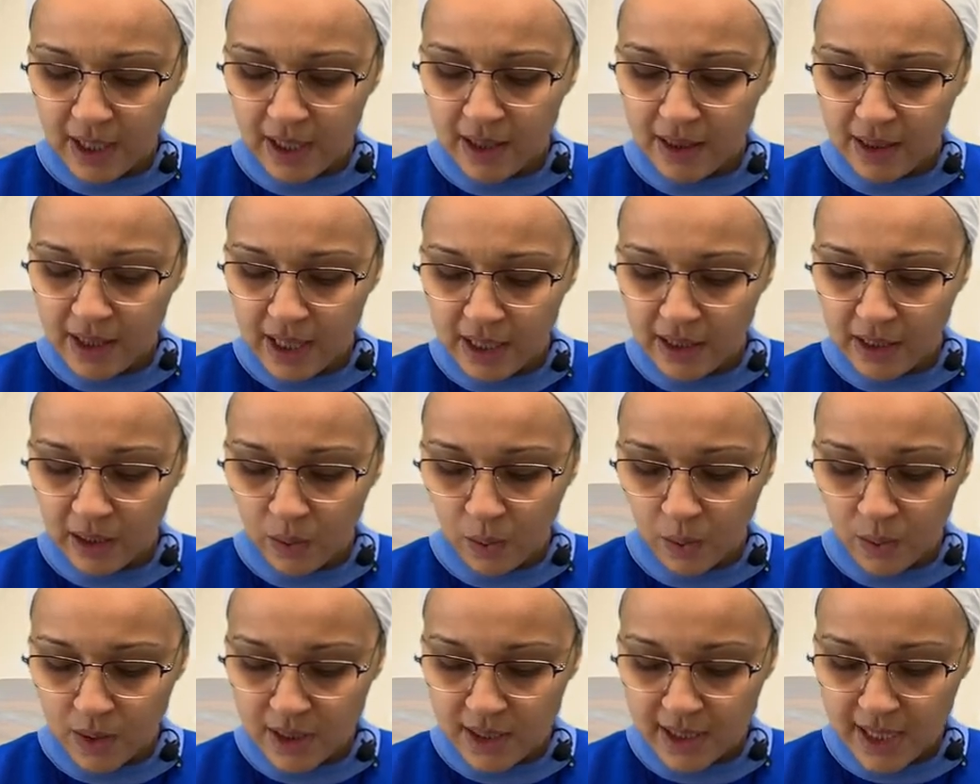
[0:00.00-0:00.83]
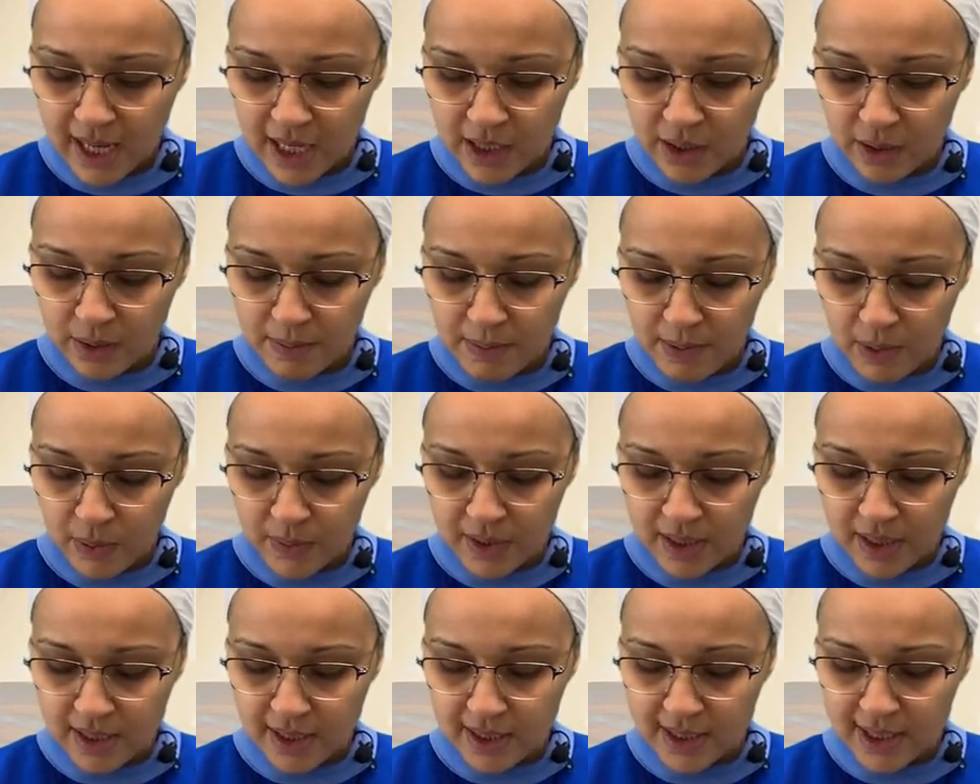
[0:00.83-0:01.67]
Then the Lord said to
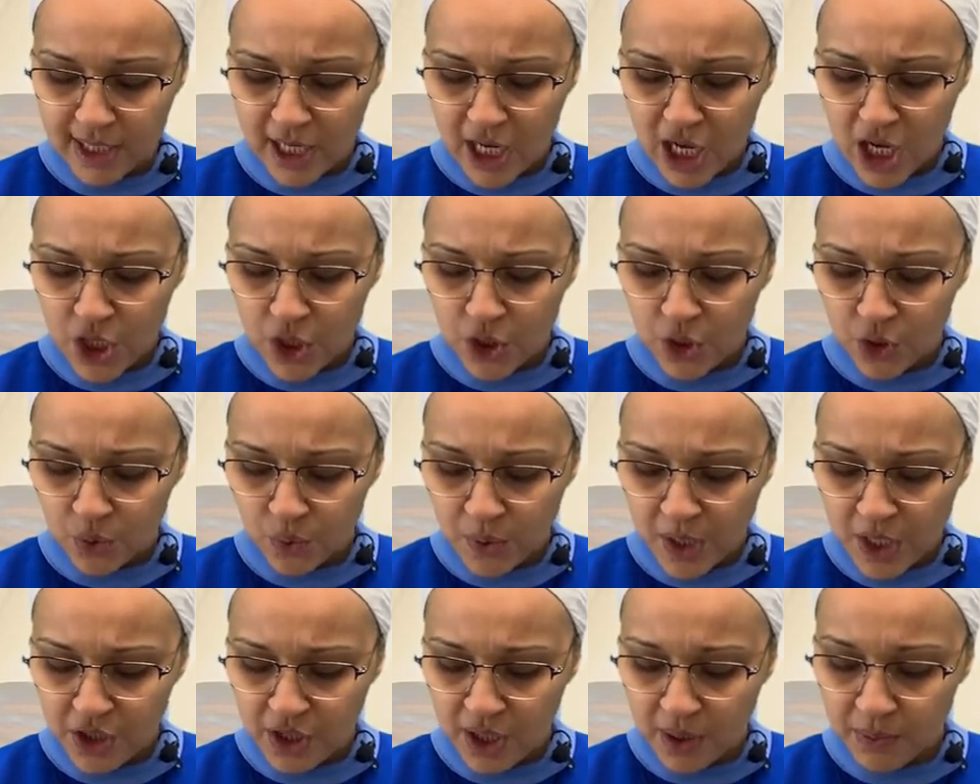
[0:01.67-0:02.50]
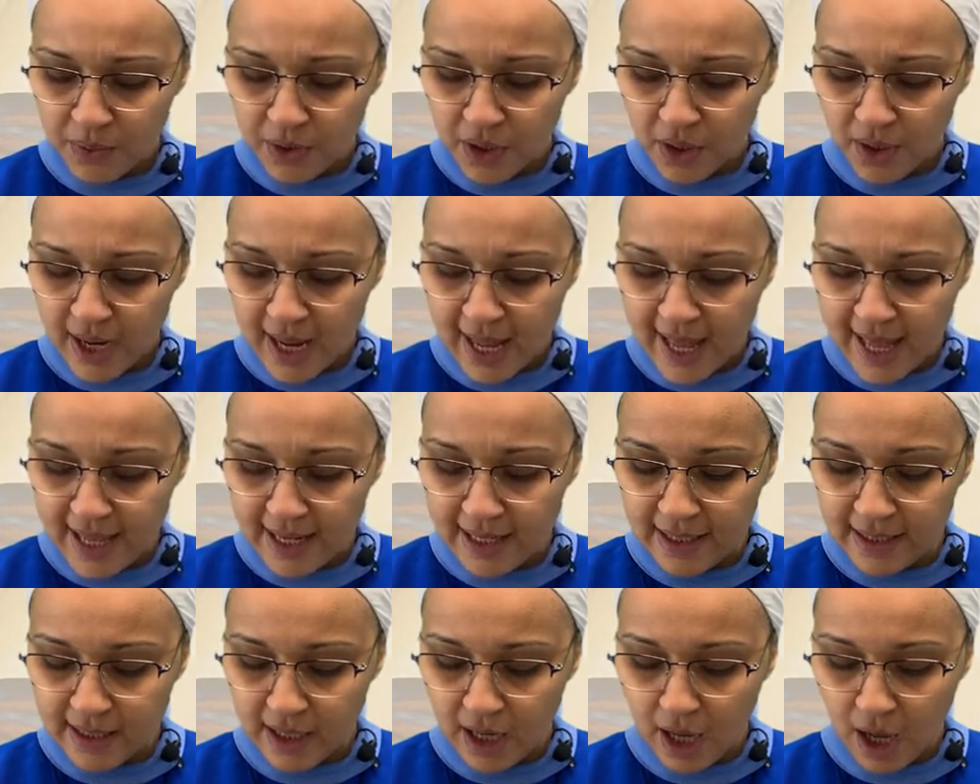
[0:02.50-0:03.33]
Moses, Stretch out your
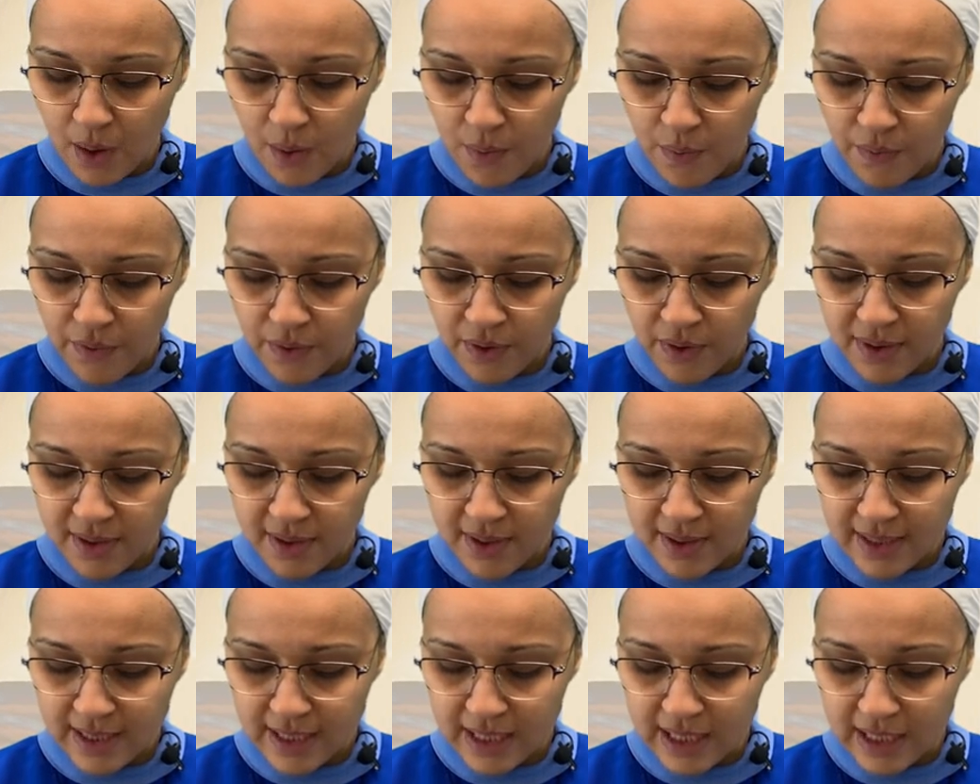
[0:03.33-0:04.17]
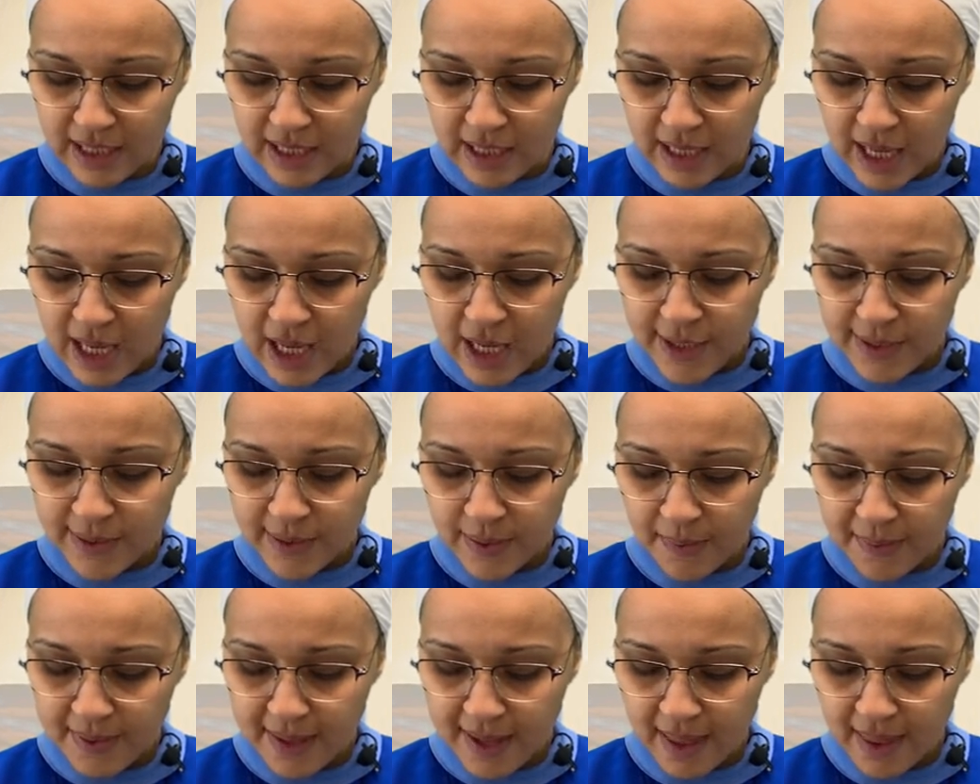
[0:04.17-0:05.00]
hand over the sea,
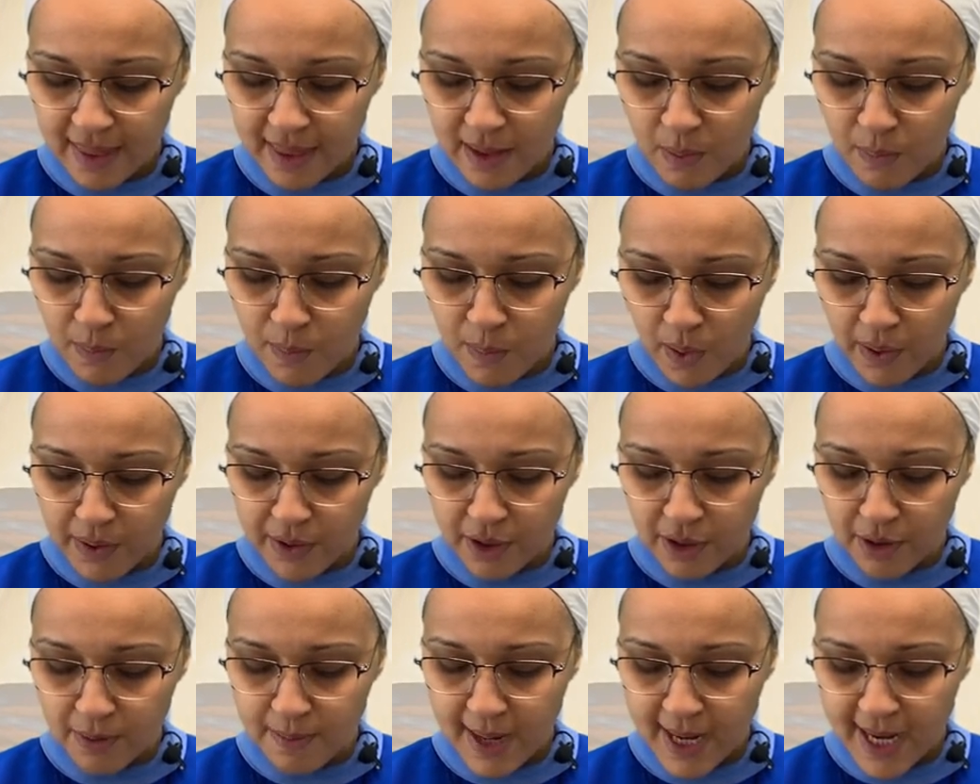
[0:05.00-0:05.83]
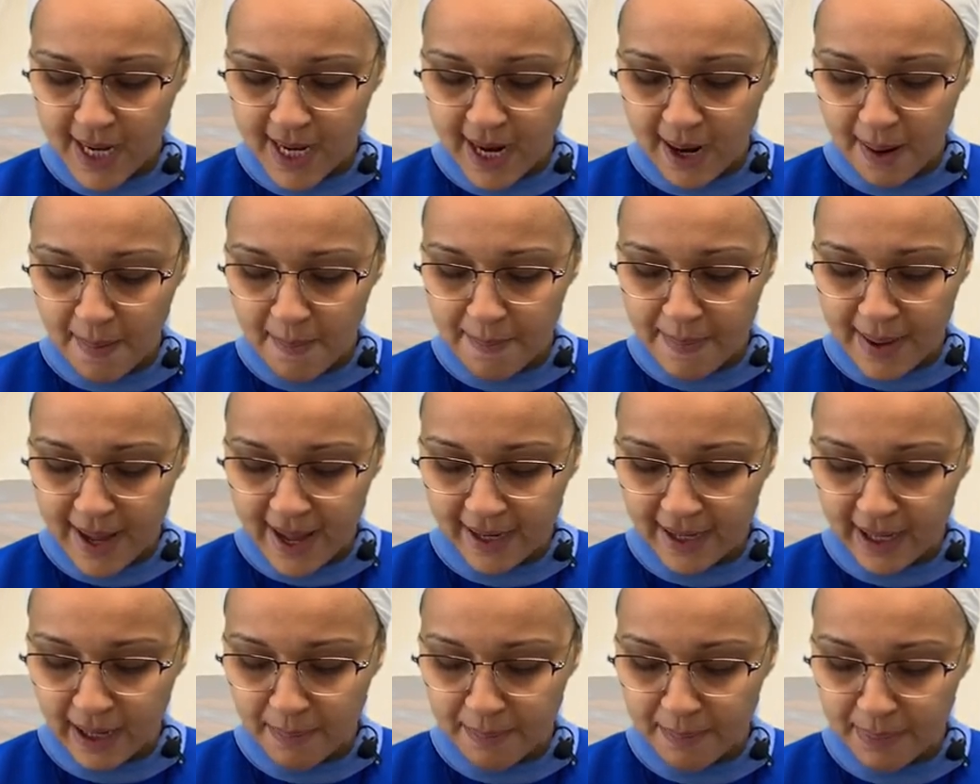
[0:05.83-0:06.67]
so that the water may come
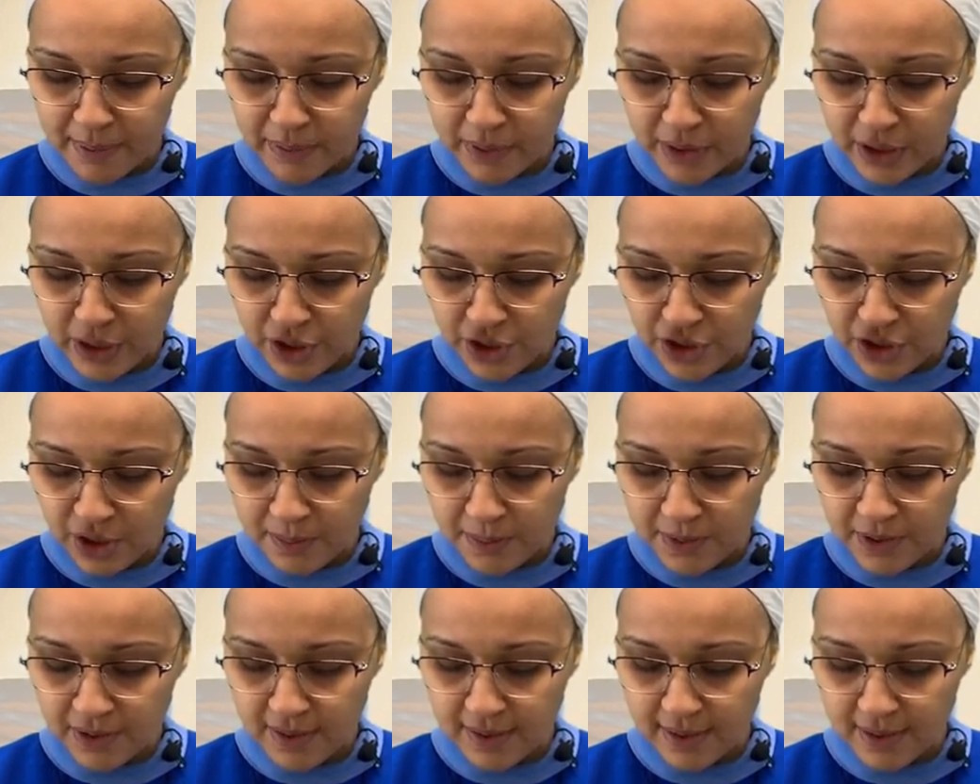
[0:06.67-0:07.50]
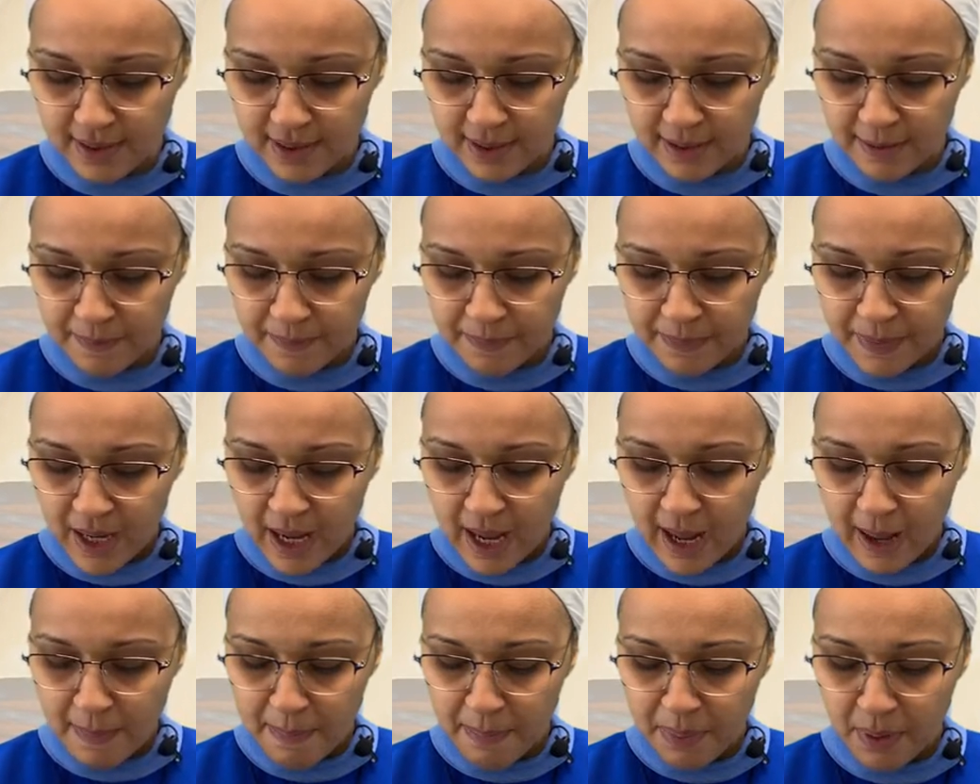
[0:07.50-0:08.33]
back upon the Egyptians,
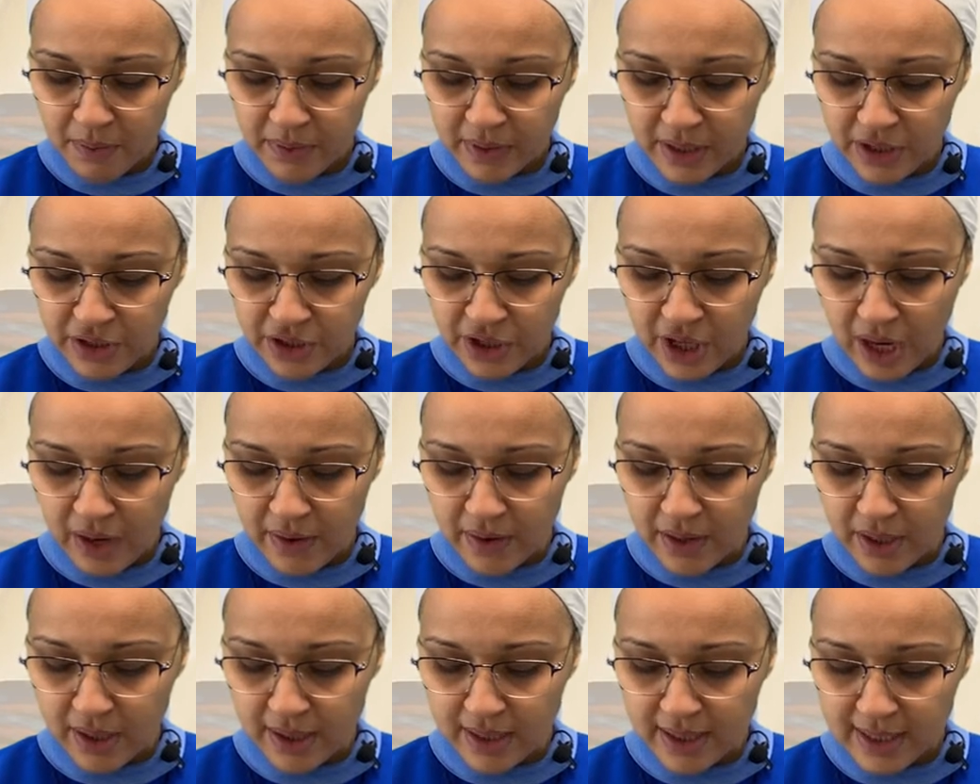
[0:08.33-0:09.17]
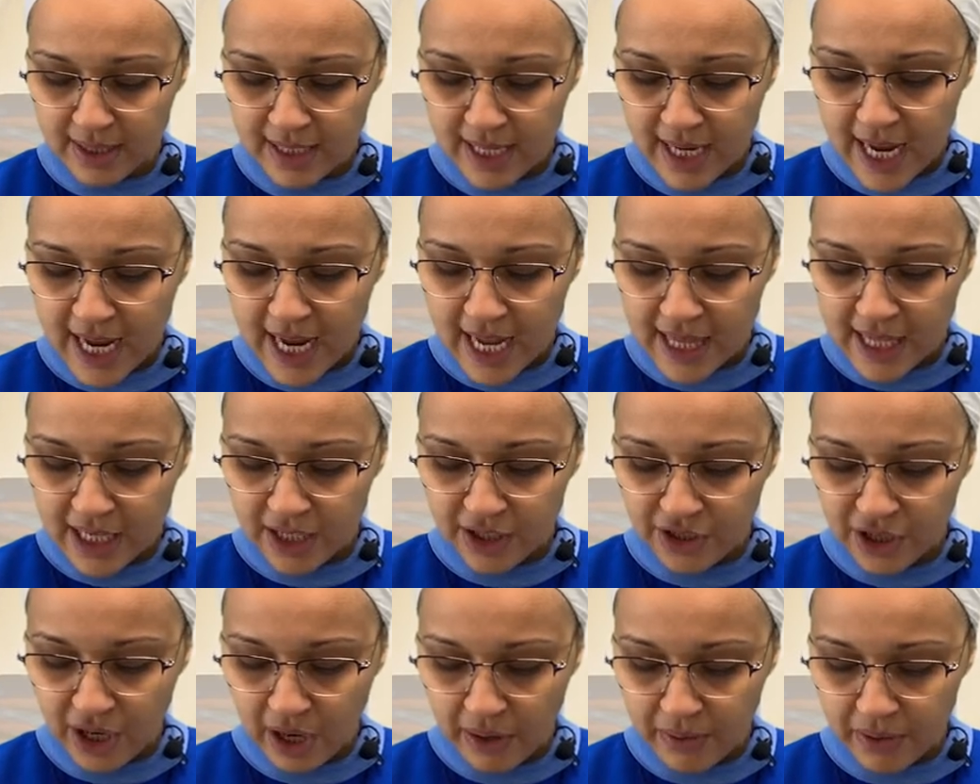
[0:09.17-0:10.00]
upon the chariots and the
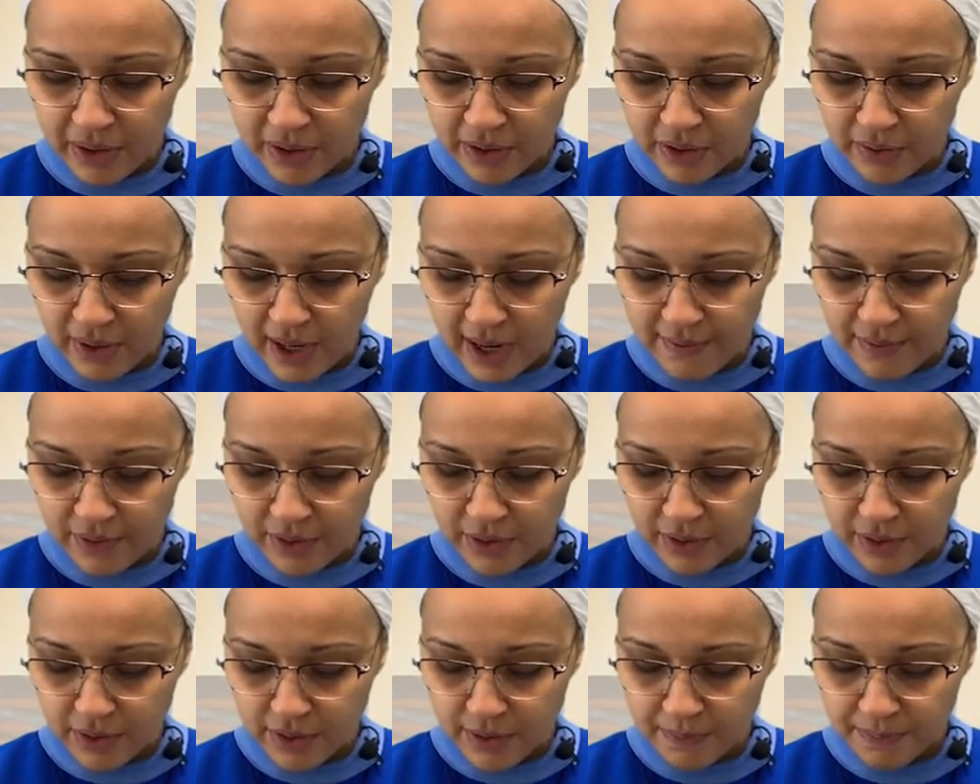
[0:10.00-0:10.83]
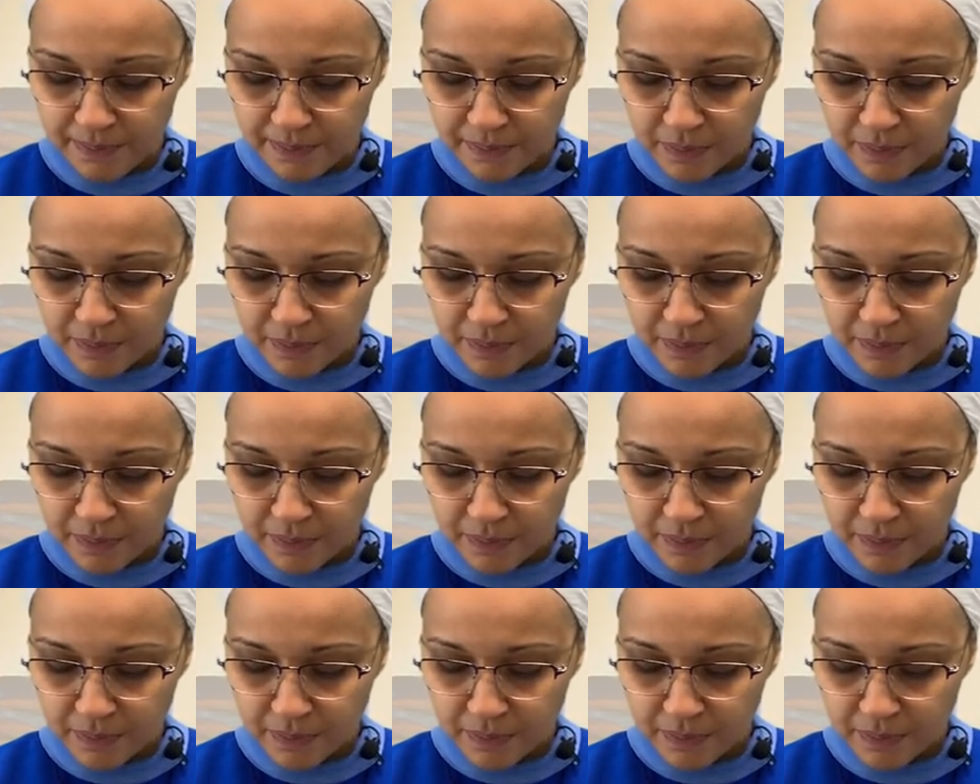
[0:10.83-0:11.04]
chariot drivers.